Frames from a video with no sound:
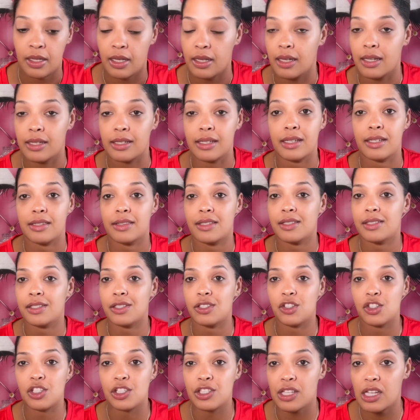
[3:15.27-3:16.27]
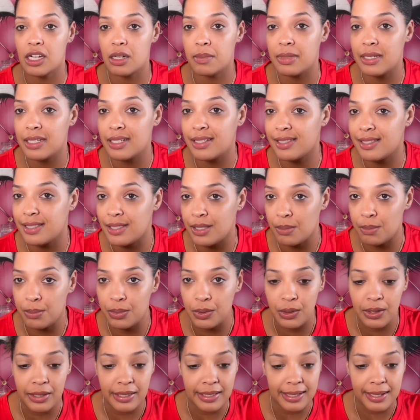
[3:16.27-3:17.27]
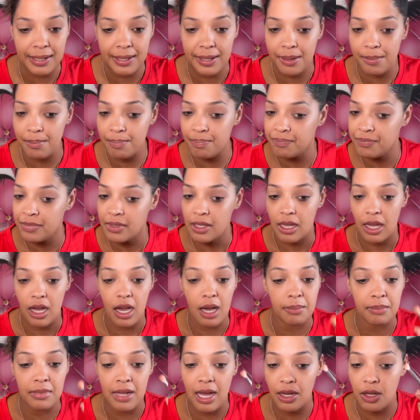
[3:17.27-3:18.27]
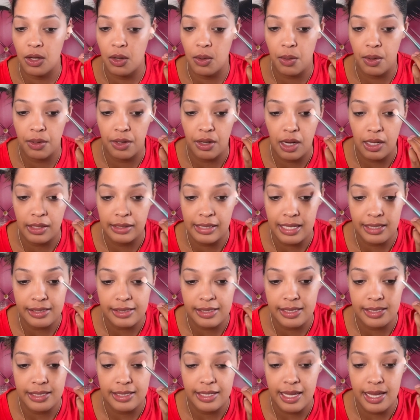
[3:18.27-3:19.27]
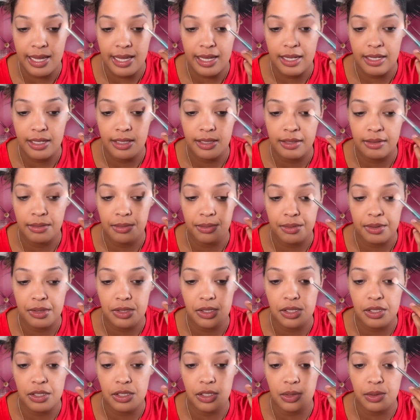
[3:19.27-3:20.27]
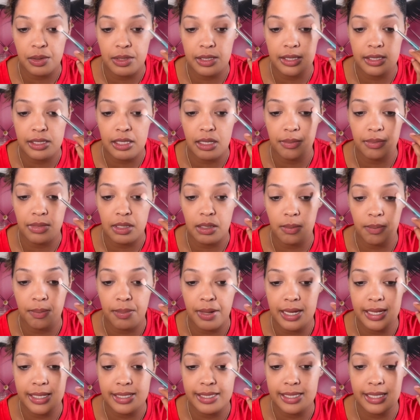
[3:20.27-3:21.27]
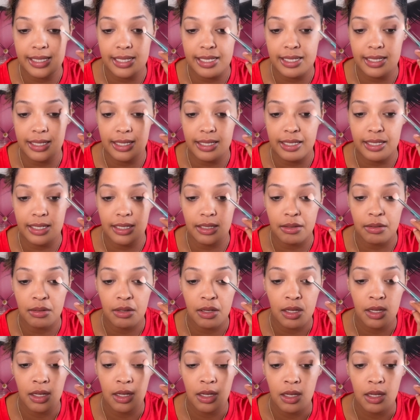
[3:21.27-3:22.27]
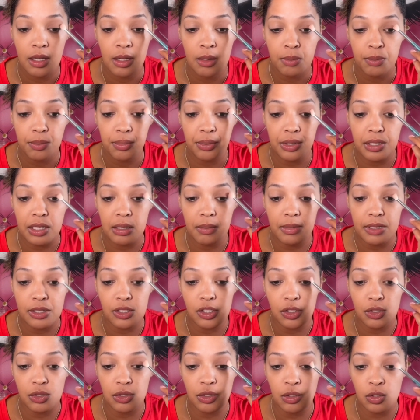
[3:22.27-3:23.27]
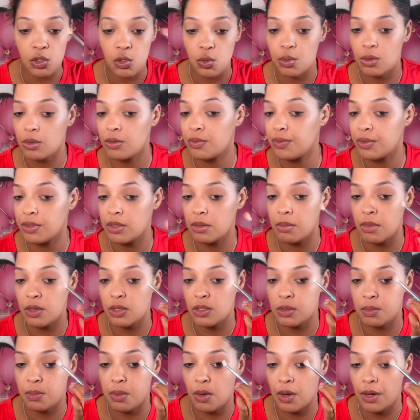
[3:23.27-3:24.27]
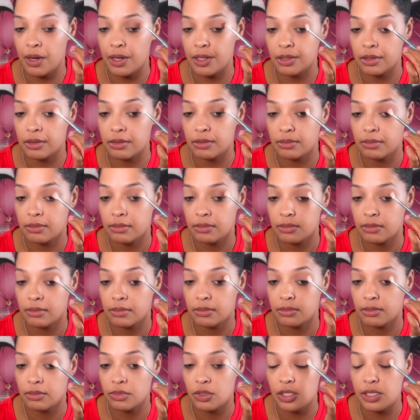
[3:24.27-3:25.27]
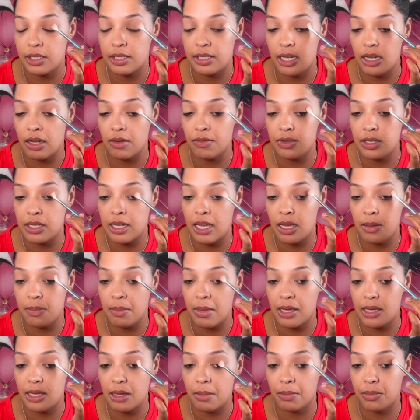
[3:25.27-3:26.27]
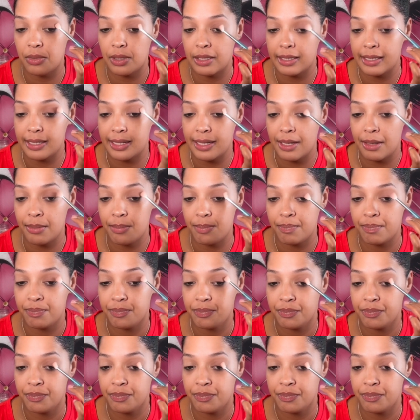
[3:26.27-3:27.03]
Again, this is just gonna be a simple glam. I'm not going all out today. We're just doing something basic and pretty much neutral for the most part. Just everyday makeup glam.